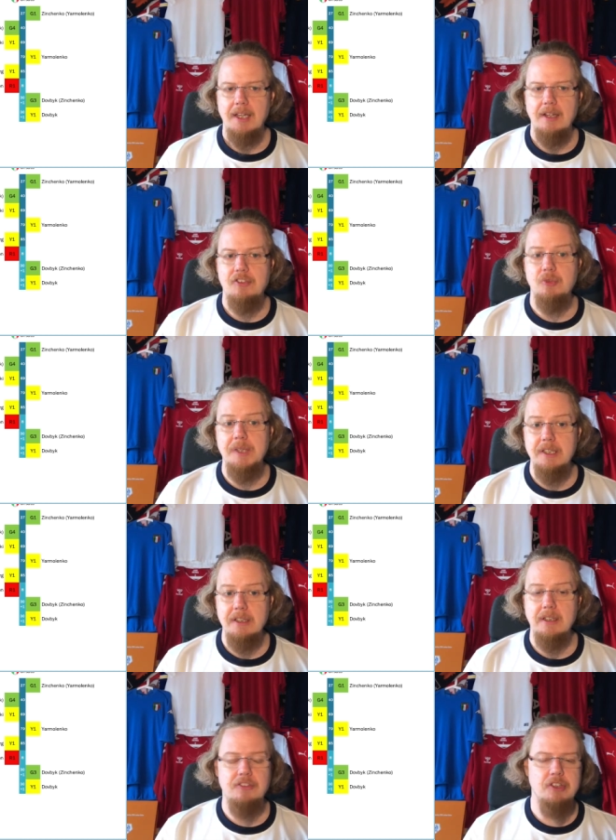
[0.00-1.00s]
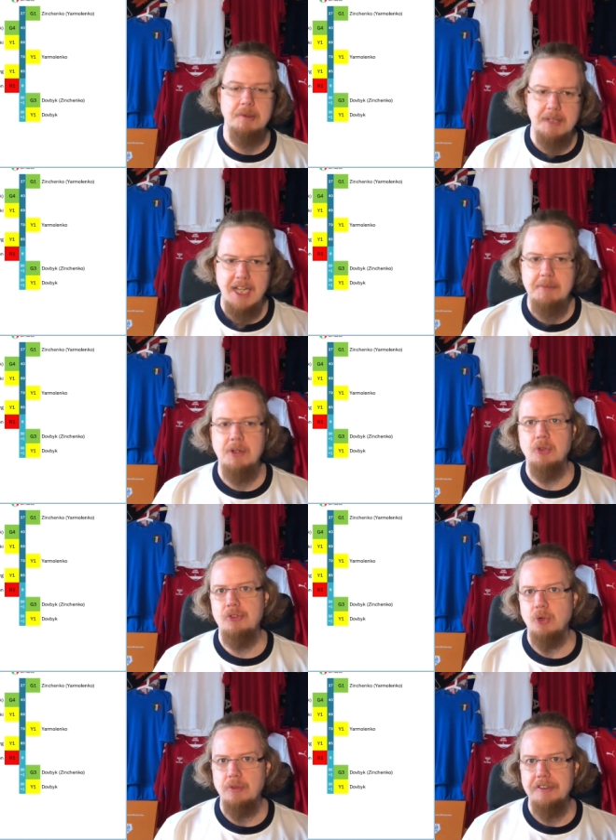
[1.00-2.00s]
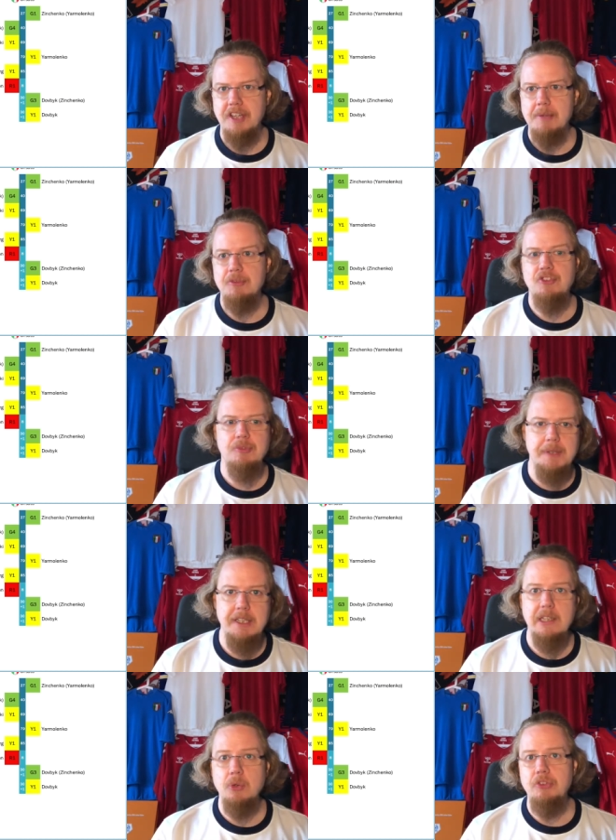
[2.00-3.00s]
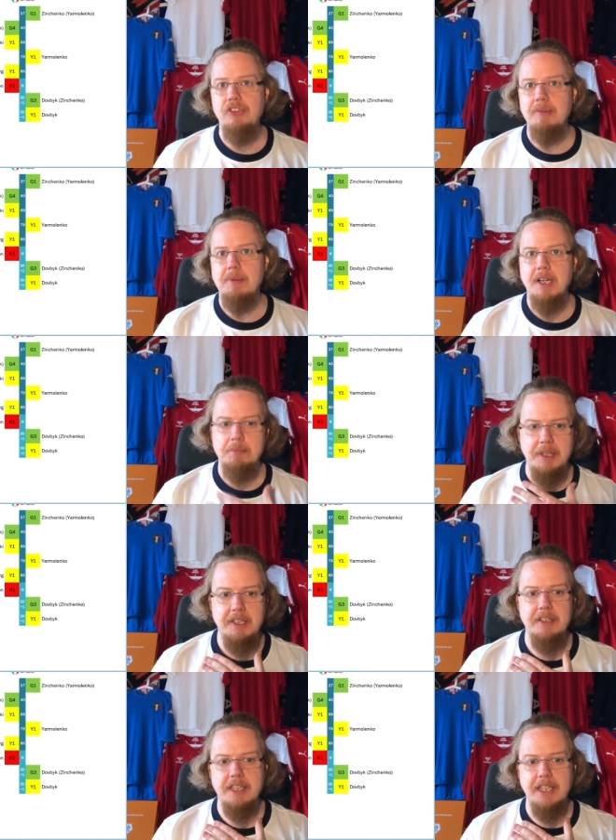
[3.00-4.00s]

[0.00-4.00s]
Sweden, so the game goes to overtime. Sweden loses, in my opinion, the